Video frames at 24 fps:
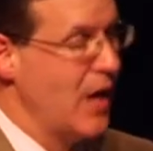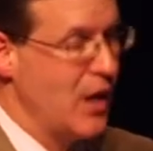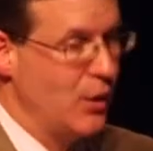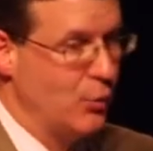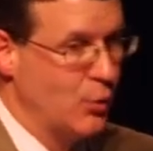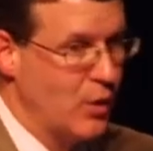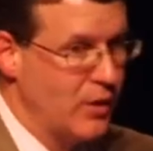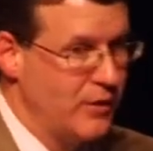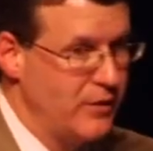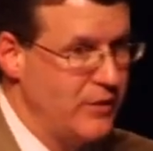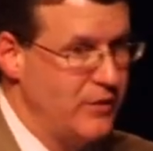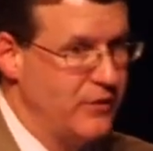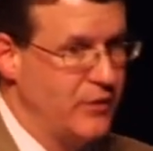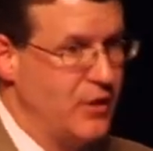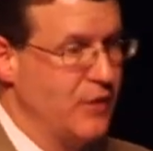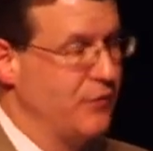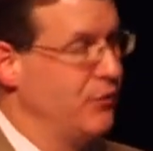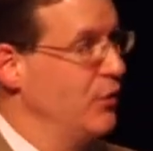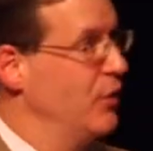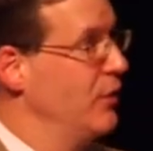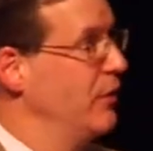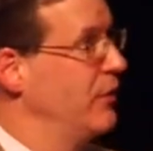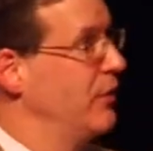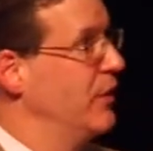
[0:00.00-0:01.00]
and run these
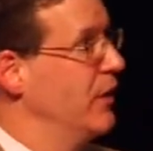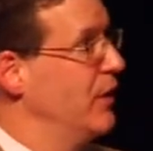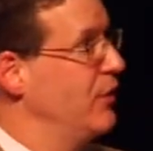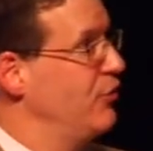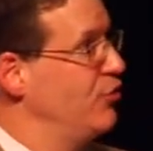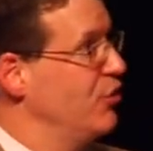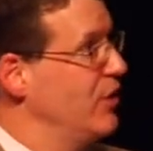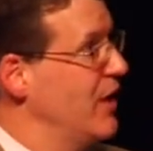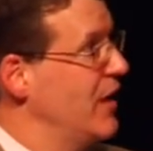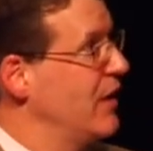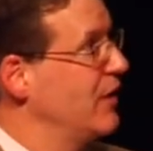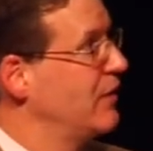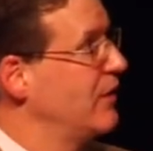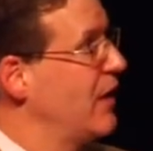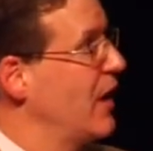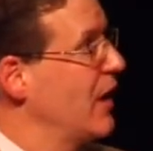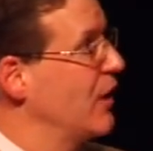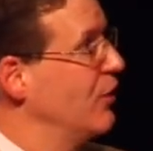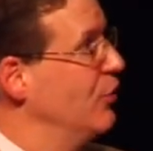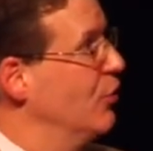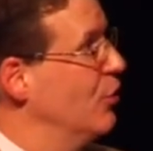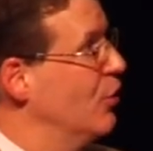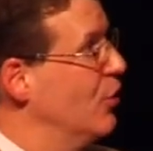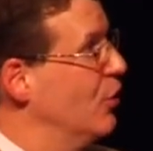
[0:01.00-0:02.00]
different genetic
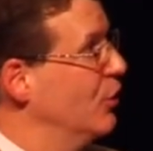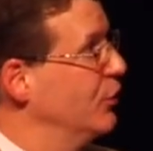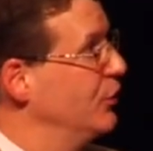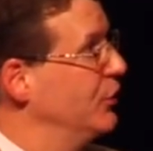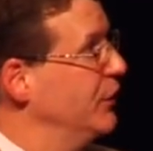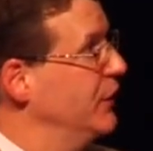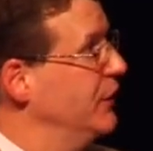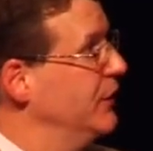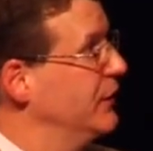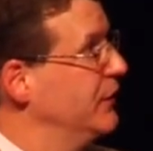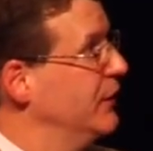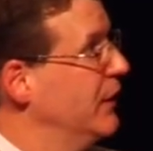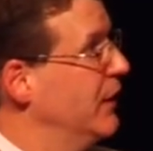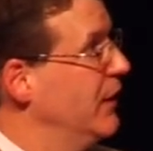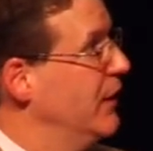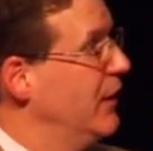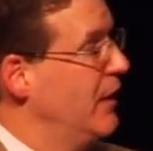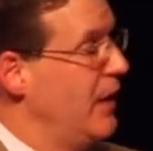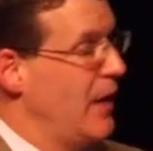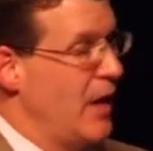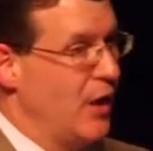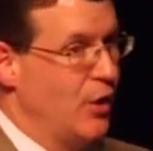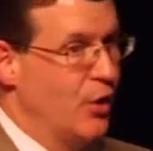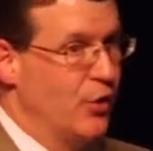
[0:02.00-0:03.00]
technologies
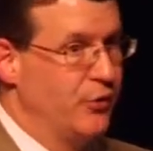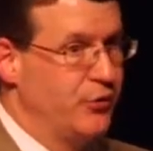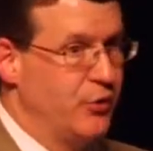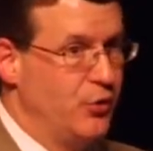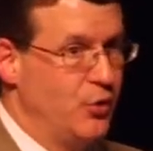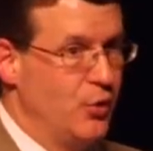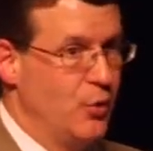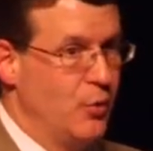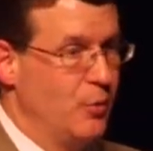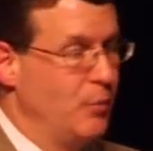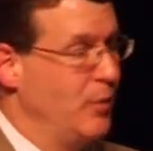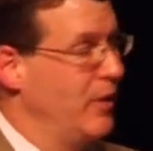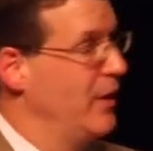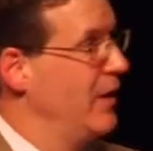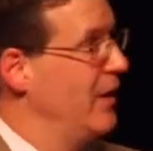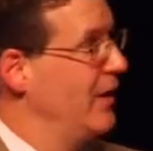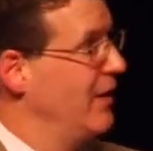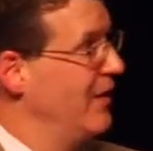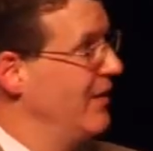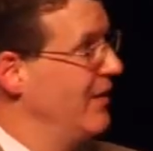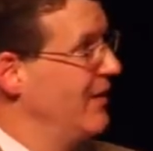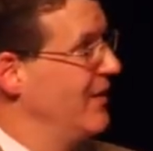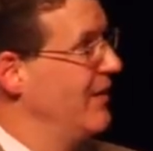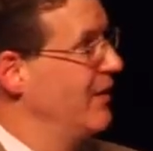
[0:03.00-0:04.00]
and also do
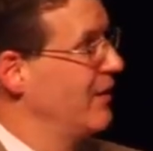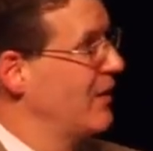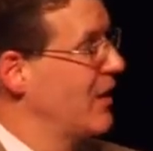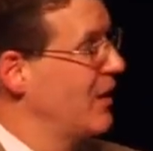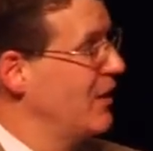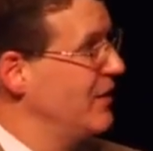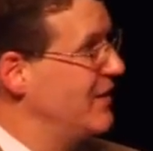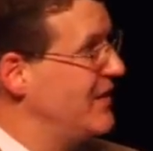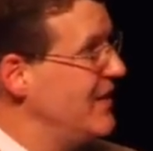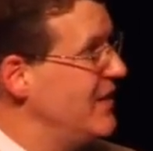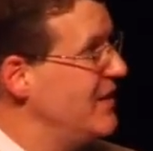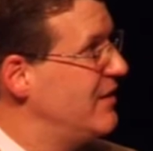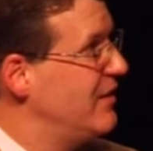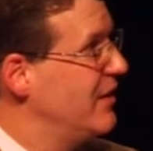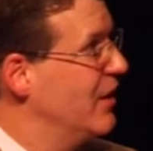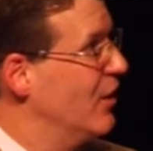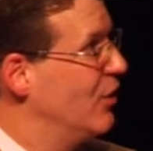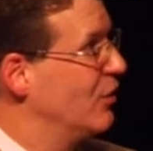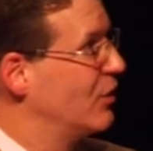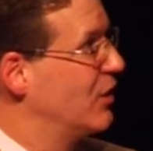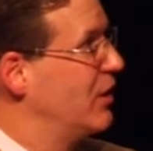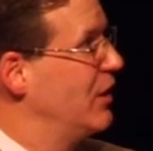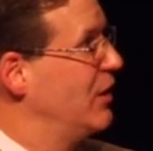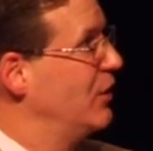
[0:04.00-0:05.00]
kind of
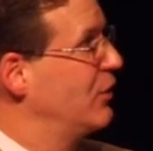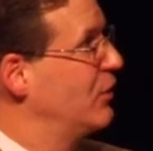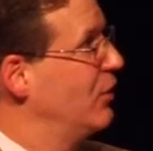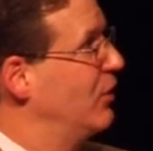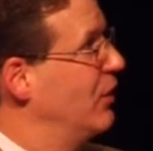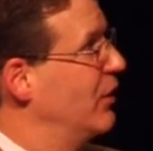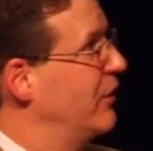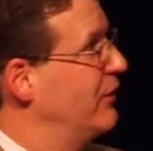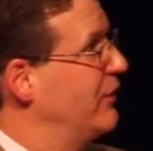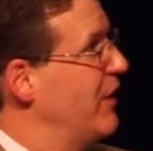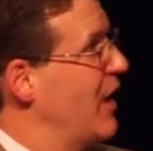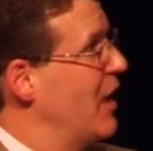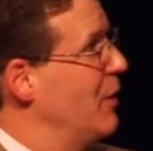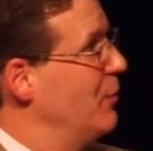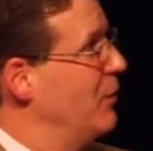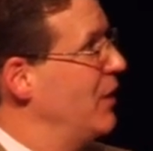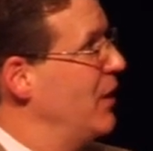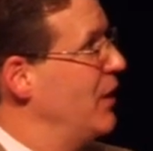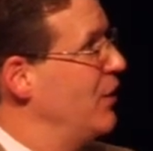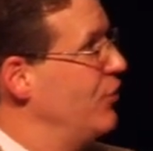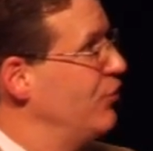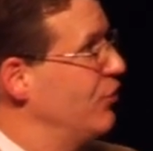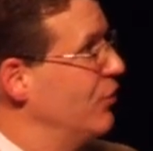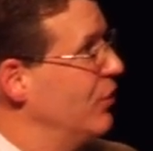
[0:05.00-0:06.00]
detailed clinical
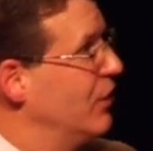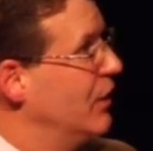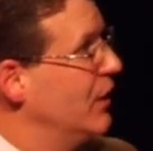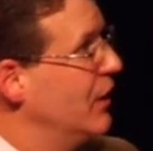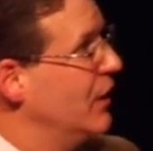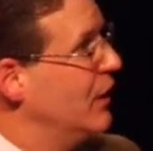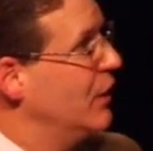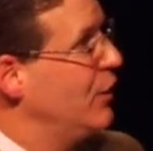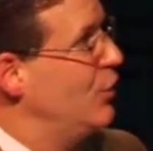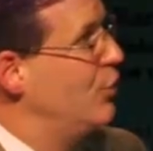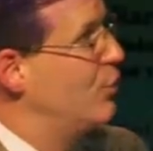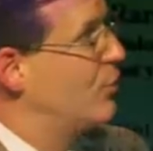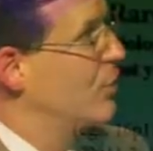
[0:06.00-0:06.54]
examination, you